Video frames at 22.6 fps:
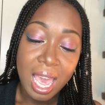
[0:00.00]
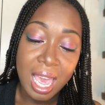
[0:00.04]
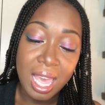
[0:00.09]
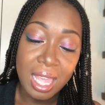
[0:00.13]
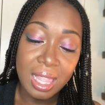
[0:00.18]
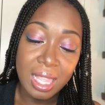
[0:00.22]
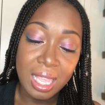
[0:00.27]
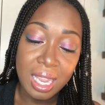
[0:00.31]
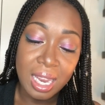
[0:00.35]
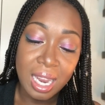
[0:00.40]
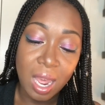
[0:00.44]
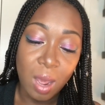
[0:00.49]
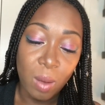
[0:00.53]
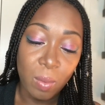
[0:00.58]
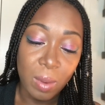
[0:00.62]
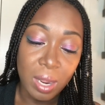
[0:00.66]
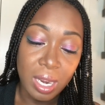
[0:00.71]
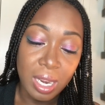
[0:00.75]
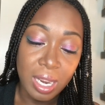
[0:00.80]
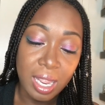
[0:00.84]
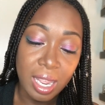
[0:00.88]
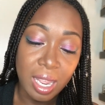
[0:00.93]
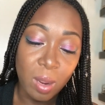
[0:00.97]
And then I
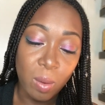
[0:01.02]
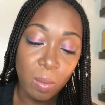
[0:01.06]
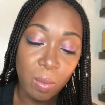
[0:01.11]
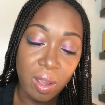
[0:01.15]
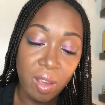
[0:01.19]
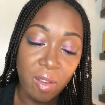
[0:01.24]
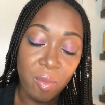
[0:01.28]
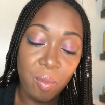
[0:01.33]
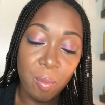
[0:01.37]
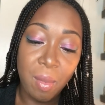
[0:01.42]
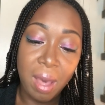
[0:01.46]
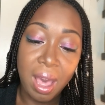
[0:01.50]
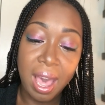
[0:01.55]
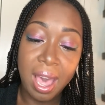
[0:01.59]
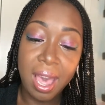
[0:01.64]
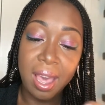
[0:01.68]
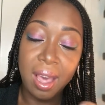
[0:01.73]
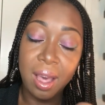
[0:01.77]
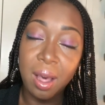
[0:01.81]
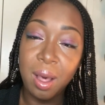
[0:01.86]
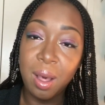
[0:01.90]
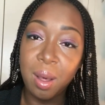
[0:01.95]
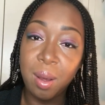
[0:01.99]
went in with
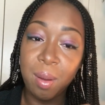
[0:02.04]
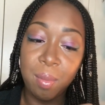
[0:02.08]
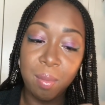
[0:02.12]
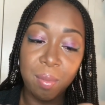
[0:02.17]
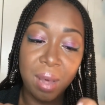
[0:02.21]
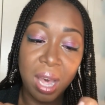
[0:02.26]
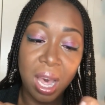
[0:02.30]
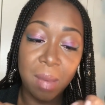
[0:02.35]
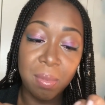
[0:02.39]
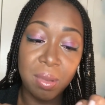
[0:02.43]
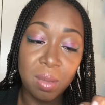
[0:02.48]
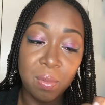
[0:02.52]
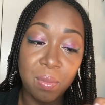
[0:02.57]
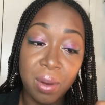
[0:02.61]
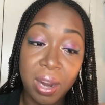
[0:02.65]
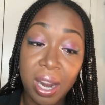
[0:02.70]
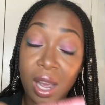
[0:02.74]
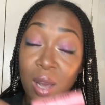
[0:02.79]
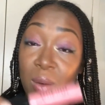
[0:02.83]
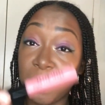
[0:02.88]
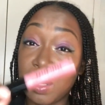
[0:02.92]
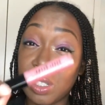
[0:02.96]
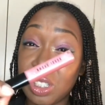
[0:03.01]
my Bobbi
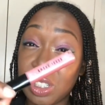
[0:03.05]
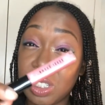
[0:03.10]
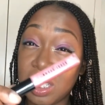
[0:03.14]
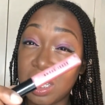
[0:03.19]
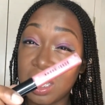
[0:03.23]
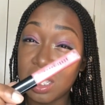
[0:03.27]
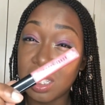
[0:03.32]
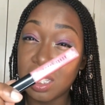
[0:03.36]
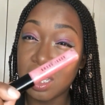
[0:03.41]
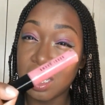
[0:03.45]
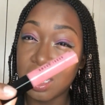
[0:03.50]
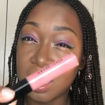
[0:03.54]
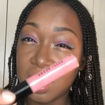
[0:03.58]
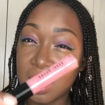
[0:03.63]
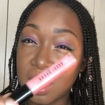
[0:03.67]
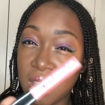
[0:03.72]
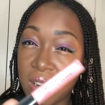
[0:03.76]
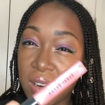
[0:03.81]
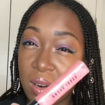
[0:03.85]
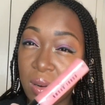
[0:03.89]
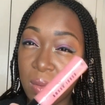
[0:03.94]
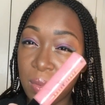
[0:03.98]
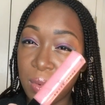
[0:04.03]
Brown, which this looks
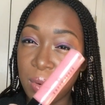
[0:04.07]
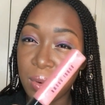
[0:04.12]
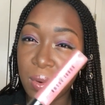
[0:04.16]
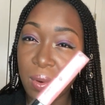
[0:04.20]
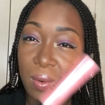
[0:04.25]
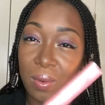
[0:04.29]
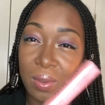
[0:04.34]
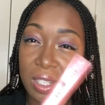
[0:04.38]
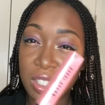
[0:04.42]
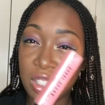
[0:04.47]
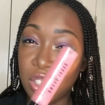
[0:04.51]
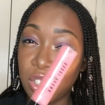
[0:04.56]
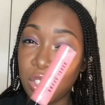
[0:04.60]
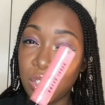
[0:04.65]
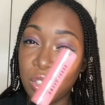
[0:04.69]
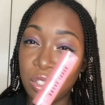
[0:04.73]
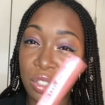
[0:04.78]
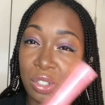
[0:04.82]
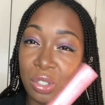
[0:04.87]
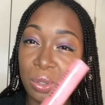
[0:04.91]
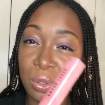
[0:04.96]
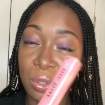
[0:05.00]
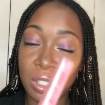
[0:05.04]
terrible. This
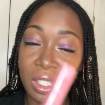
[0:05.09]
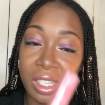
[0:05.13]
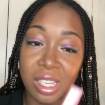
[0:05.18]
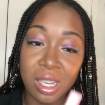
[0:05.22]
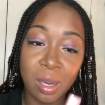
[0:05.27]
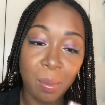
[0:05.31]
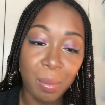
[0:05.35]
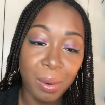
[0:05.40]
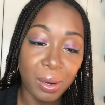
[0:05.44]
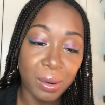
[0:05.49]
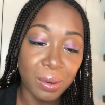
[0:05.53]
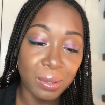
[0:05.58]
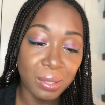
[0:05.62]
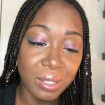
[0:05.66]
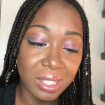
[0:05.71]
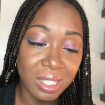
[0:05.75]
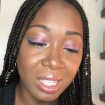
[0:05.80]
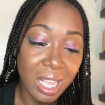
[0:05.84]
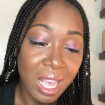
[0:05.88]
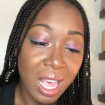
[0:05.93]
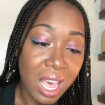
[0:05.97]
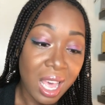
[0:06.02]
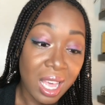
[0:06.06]
is usually in a purse
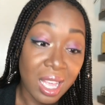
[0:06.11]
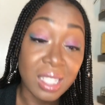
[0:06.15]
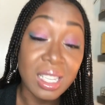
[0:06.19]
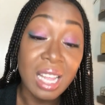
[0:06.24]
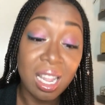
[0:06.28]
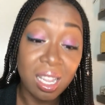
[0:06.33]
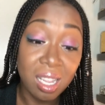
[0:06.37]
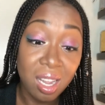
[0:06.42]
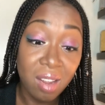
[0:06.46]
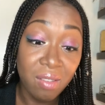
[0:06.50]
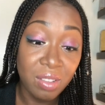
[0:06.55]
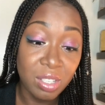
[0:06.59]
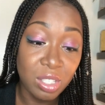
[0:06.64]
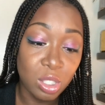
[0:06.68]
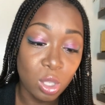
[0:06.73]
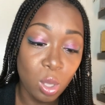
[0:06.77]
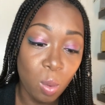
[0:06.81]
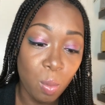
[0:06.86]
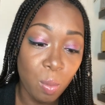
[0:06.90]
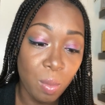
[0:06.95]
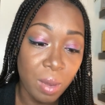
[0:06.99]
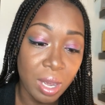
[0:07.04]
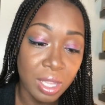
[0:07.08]
because I love it
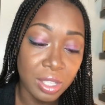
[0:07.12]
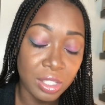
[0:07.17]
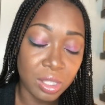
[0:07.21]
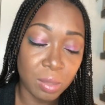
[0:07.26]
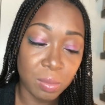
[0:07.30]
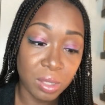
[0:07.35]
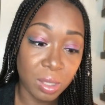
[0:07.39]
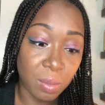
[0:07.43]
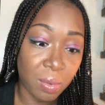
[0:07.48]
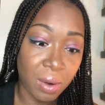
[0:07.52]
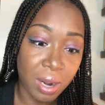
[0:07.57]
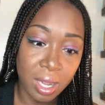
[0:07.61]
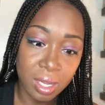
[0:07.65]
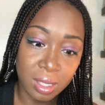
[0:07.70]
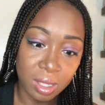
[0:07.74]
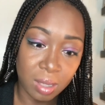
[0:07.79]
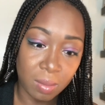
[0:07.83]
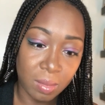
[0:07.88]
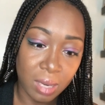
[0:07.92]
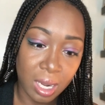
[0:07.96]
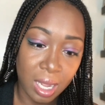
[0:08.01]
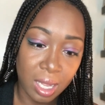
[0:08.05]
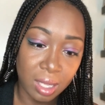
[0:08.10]
so much. I'm surprised
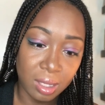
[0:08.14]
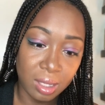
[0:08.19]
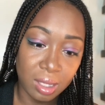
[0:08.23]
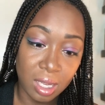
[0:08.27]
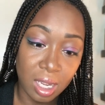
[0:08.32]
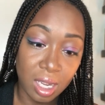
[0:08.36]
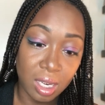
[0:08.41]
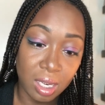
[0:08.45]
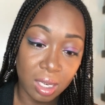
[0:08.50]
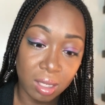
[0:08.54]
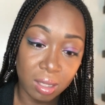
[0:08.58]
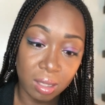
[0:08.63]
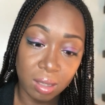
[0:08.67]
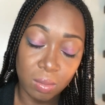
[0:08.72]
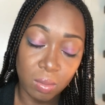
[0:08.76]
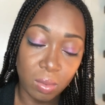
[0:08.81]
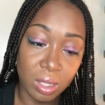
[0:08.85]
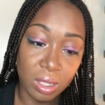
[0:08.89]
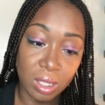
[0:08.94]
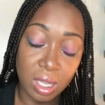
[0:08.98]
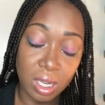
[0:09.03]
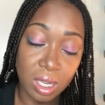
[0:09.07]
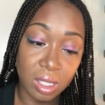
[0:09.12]
I'm not done
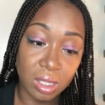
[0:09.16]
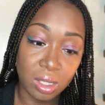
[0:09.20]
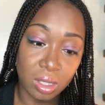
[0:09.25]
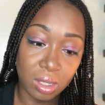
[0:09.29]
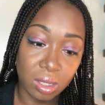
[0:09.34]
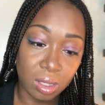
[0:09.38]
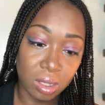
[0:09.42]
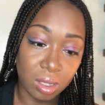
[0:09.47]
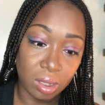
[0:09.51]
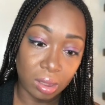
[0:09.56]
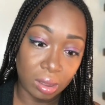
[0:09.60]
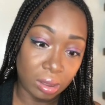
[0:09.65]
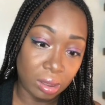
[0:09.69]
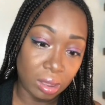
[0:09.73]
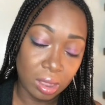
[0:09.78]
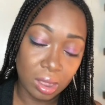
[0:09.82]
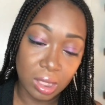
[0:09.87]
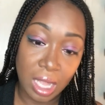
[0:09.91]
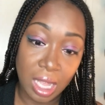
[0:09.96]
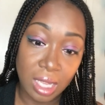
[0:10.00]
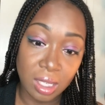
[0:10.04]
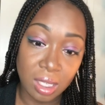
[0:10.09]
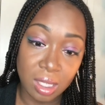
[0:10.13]
with it. It's
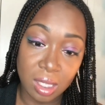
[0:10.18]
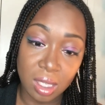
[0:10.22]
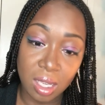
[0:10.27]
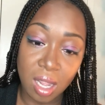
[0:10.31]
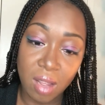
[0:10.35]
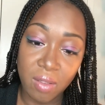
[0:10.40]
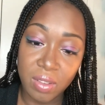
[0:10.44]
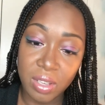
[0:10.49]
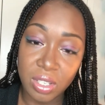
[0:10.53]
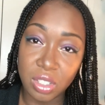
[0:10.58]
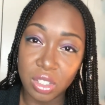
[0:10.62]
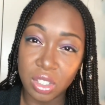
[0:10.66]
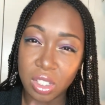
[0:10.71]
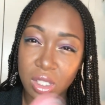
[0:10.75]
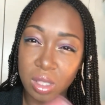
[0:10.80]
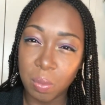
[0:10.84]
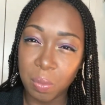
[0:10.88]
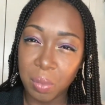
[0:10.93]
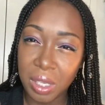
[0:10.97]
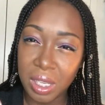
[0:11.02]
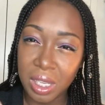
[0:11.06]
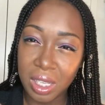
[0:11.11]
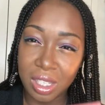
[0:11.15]
just, I just love it. It's
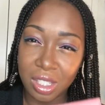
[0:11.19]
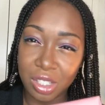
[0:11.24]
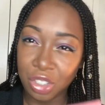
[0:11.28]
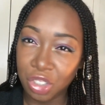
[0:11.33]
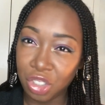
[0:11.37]
just pink and